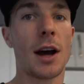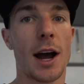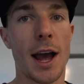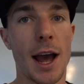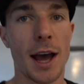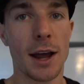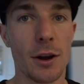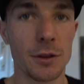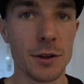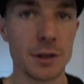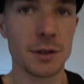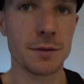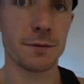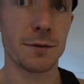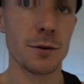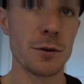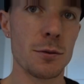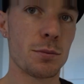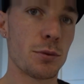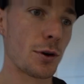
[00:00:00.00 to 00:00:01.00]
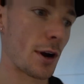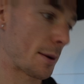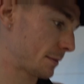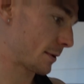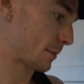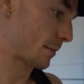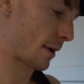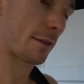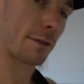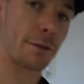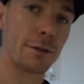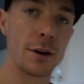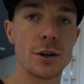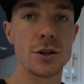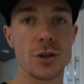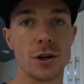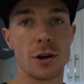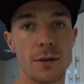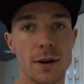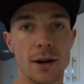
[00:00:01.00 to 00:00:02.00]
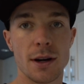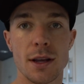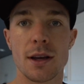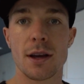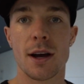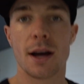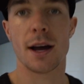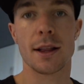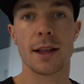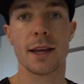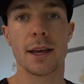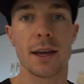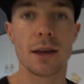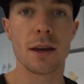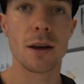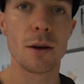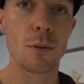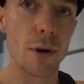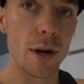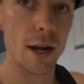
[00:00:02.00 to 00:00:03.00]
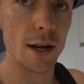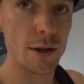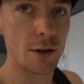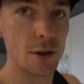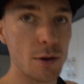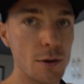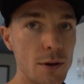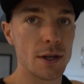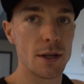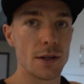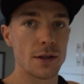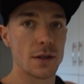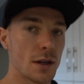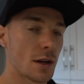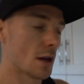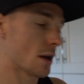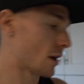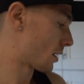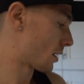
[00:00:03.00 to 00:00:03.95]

I had all this food prepped in my fridge already. I like, what I do is